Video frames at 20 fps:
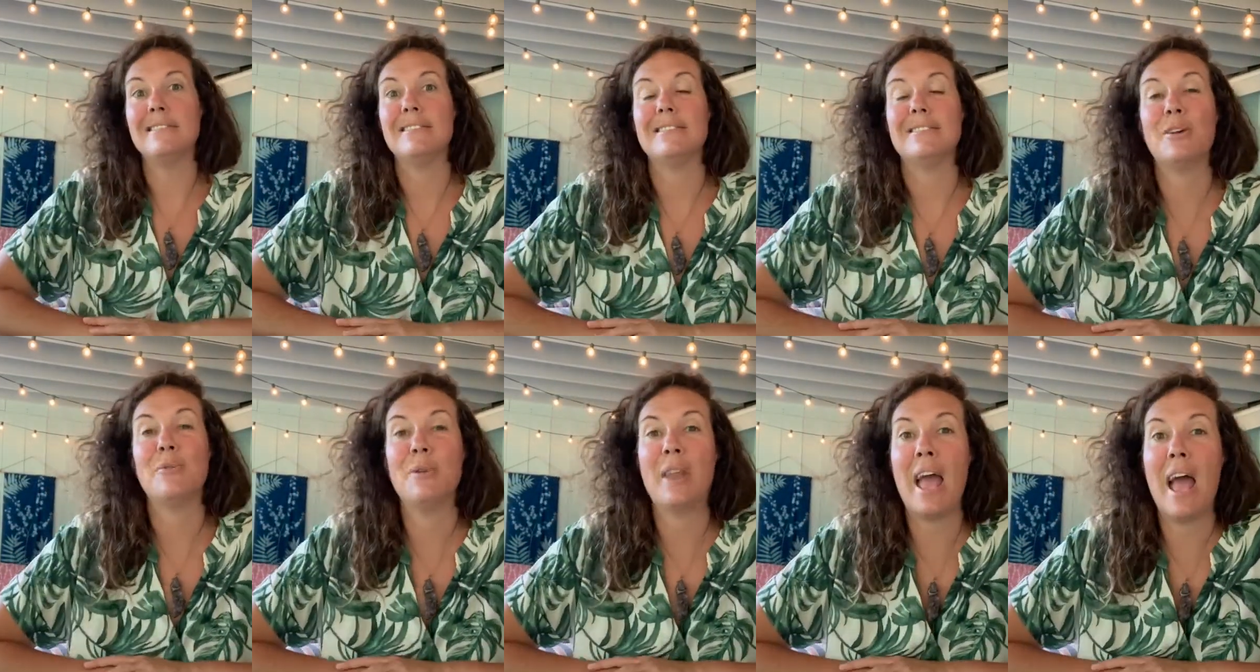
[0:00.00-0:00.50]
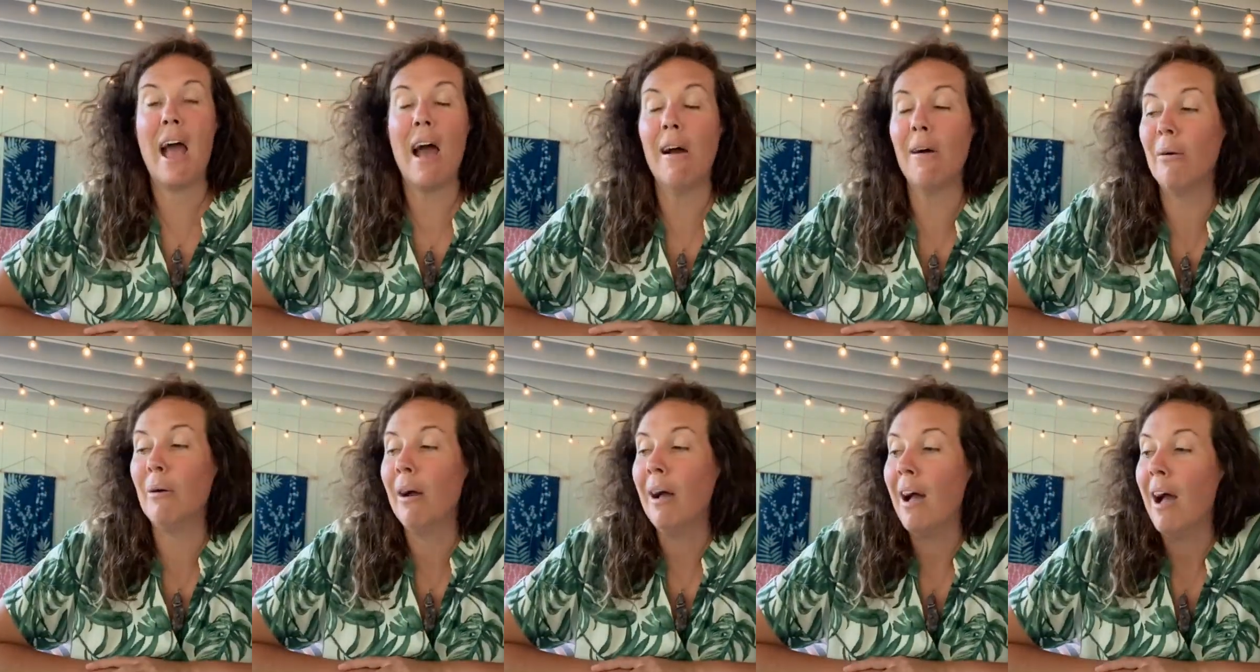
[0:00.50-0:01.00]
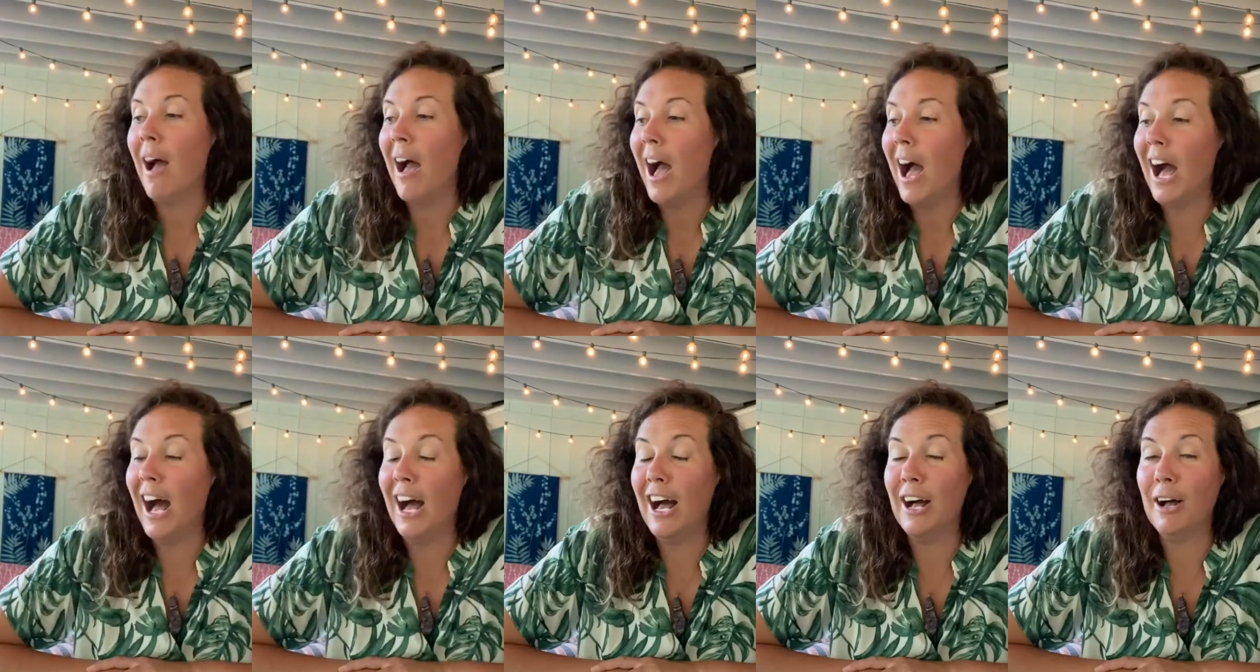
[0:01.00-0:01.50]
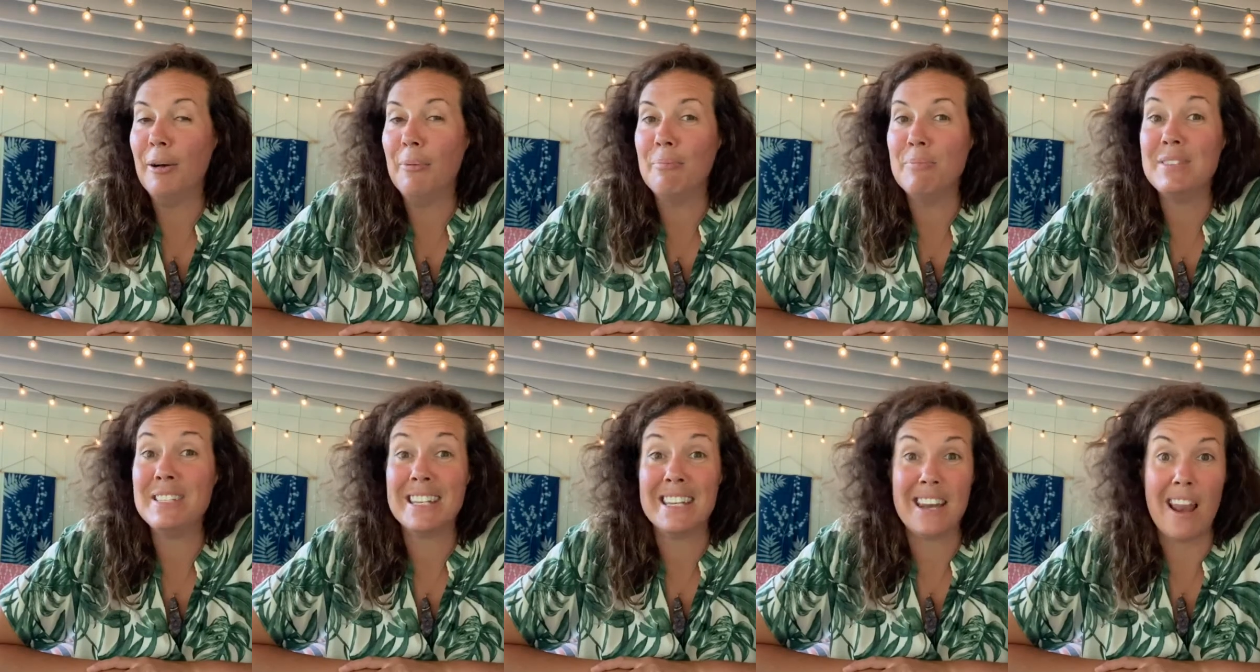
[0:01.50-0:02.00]
So now
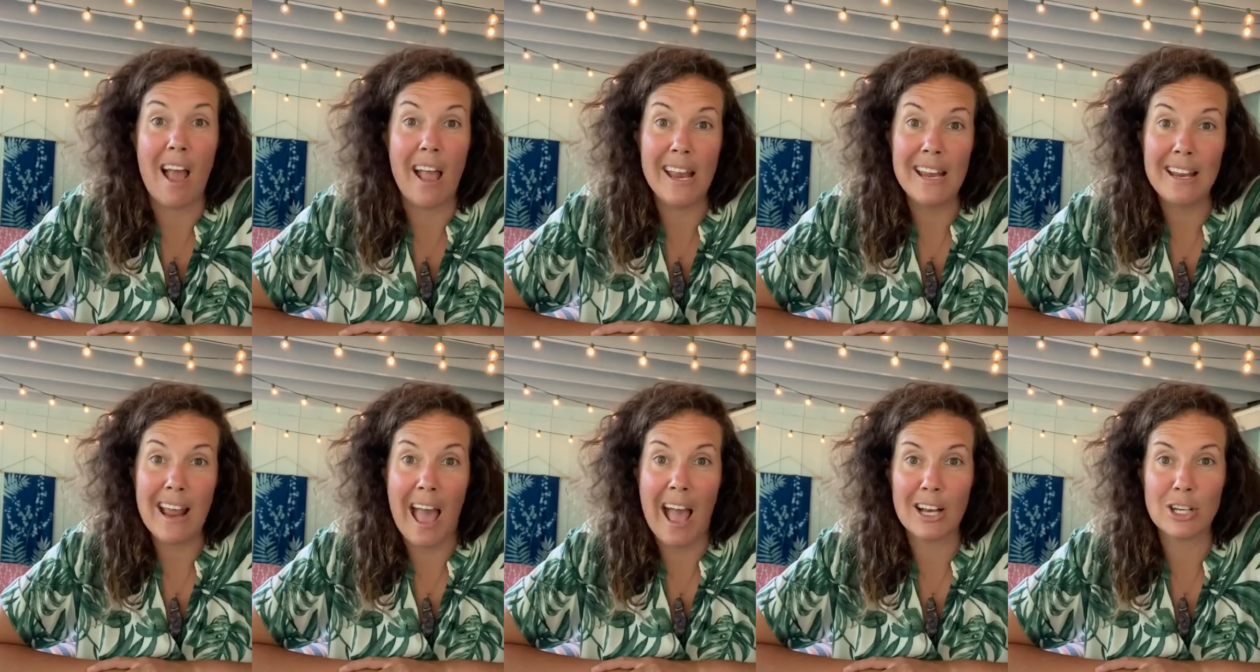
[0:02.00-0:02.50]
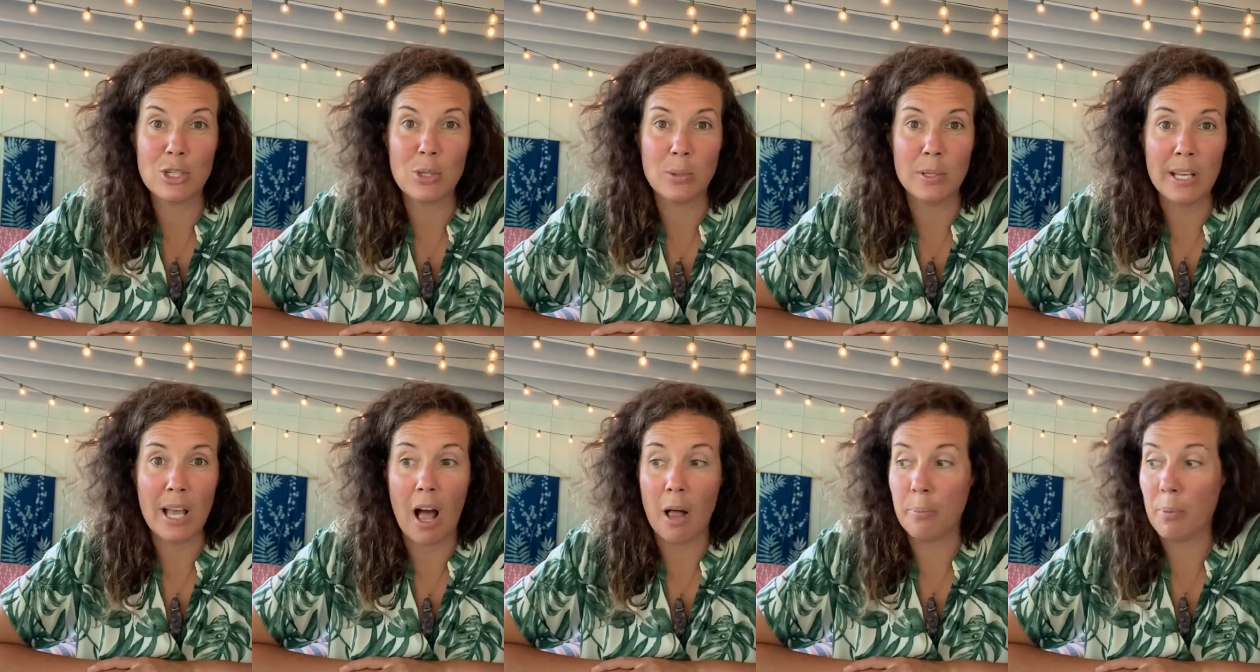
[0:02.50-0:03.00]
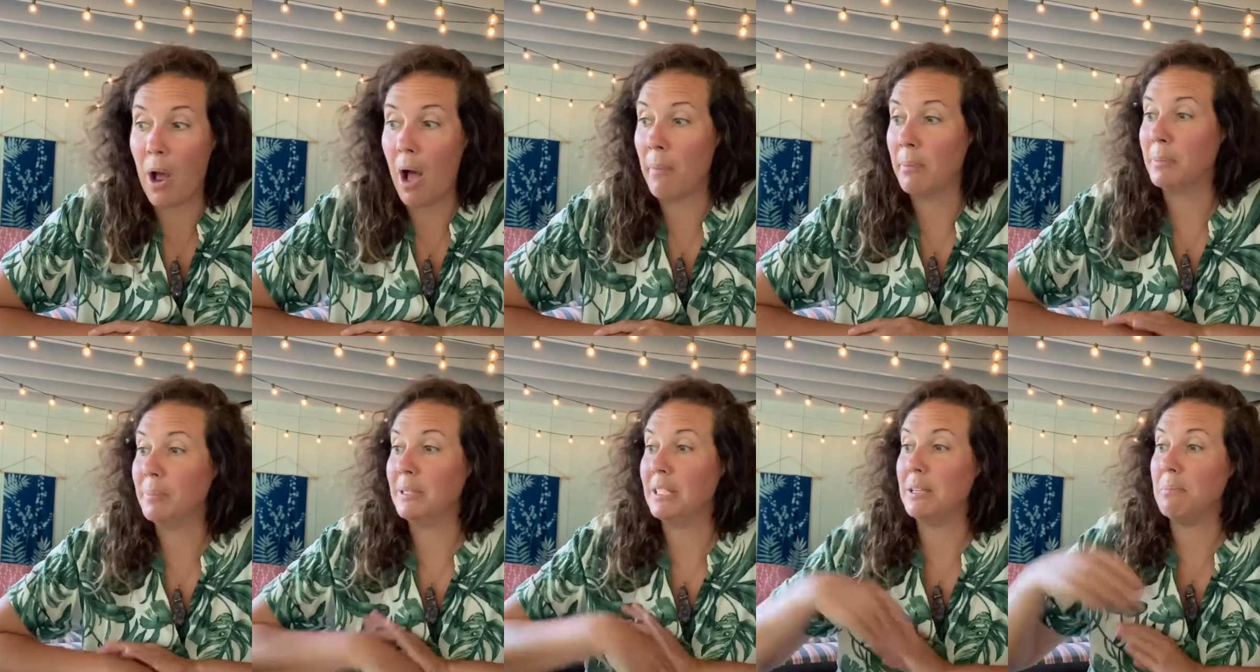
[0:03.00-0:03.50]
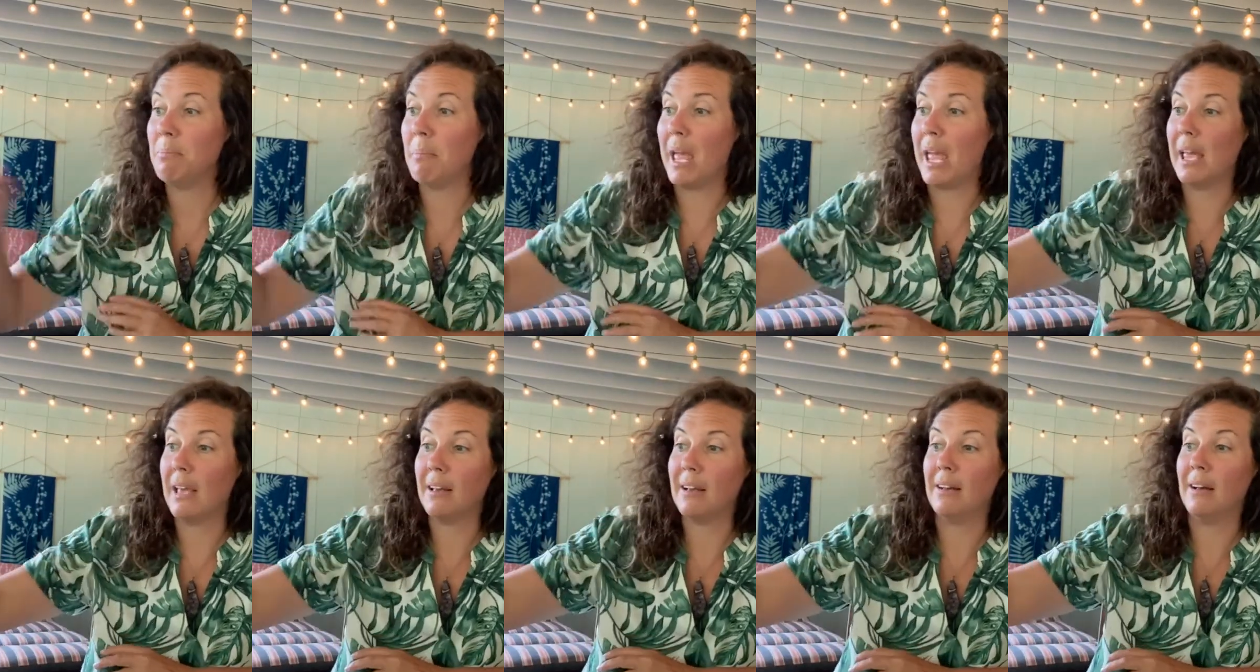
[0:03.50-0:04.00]
tonight, actually, I'll probably
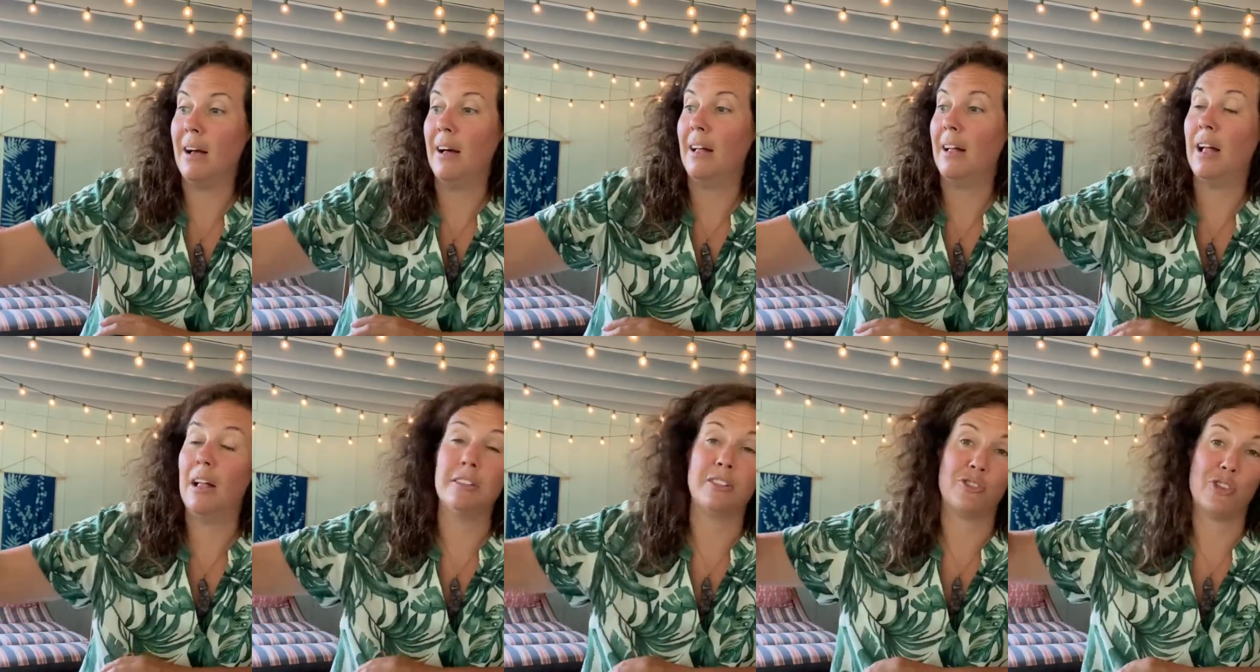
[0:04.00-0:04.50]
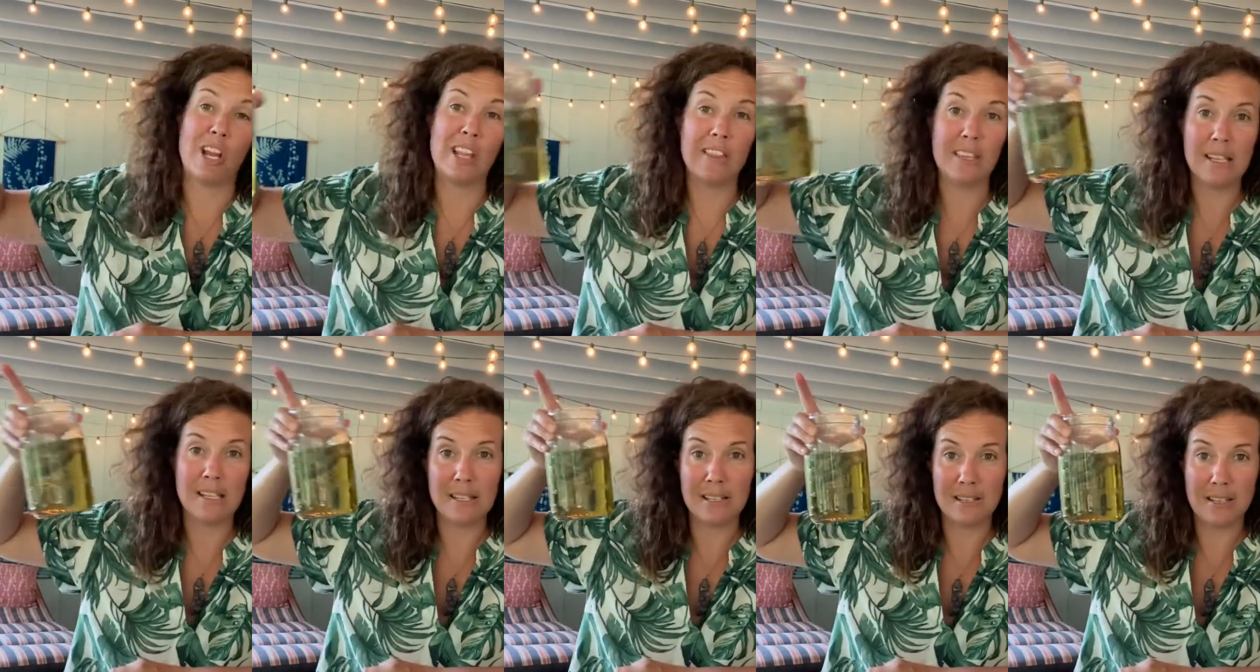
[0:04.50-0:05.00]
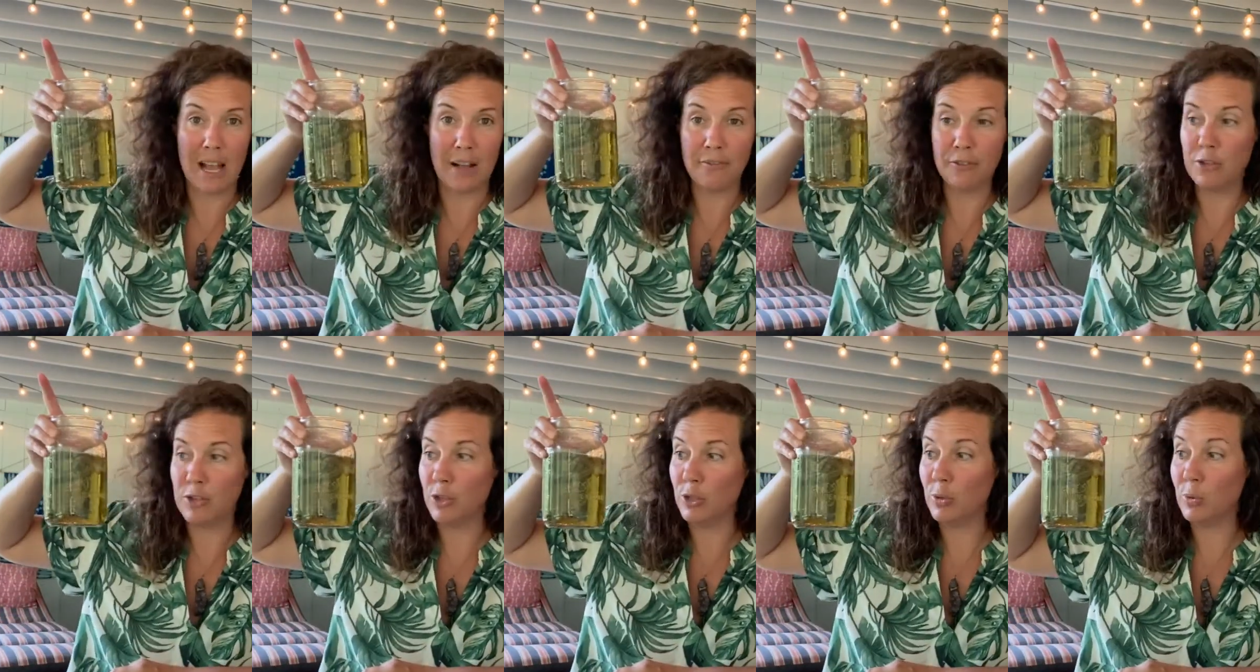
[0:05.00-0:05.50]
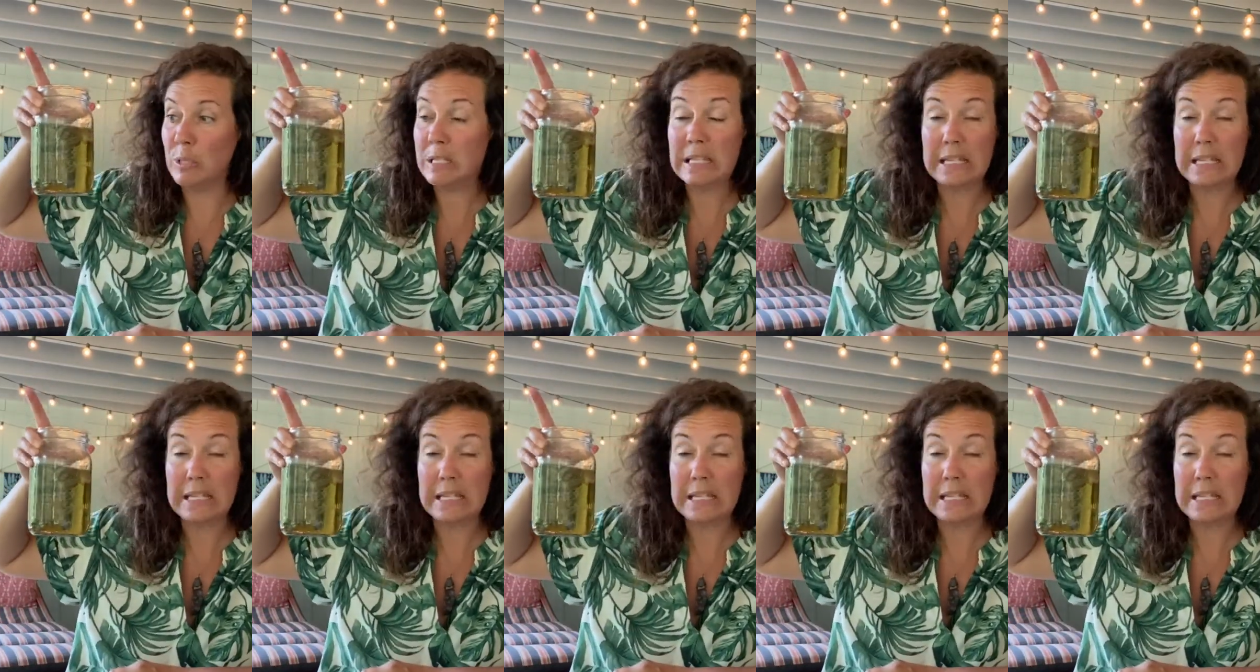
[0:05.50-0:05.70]
make, I'll drink this afternoon.